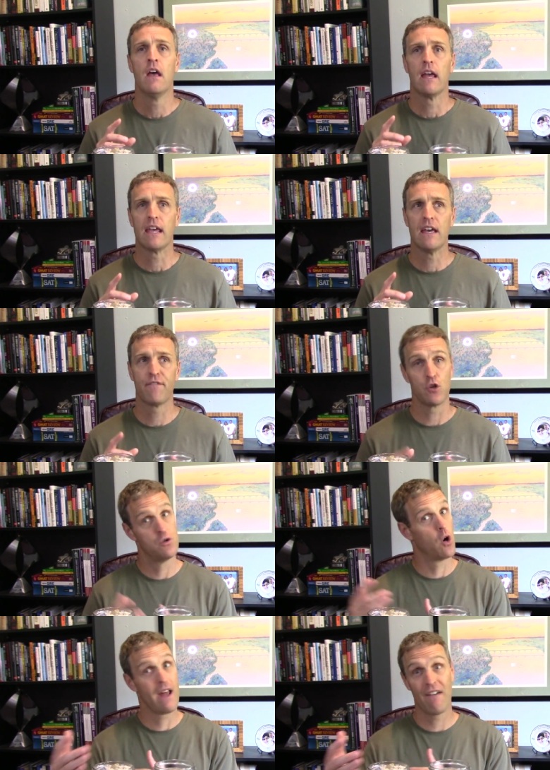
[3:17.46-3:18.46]
If you
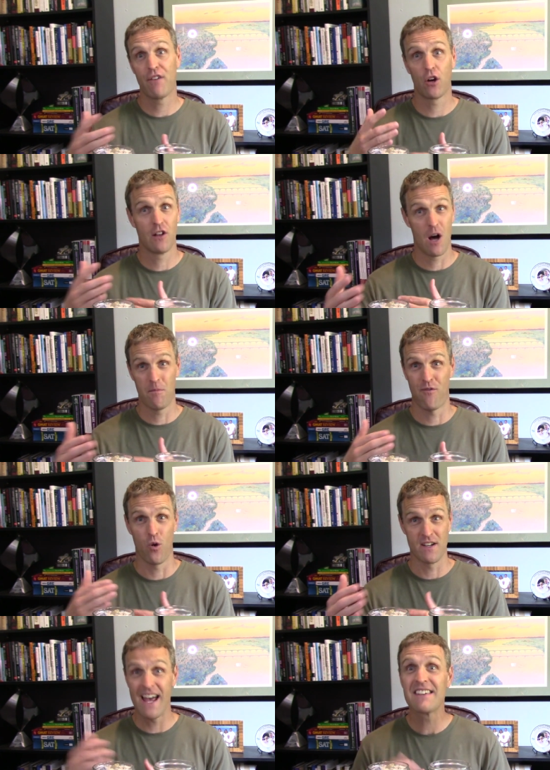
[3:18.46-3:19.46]
don't have very long
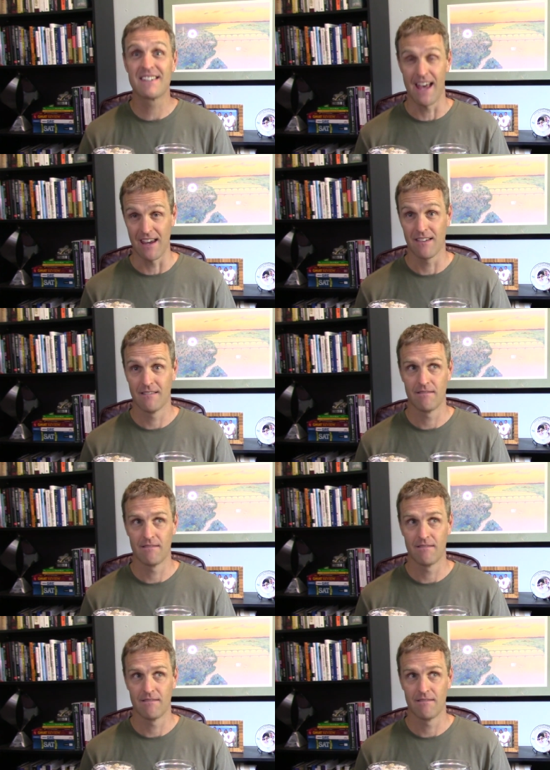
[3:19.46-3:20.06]
before test day,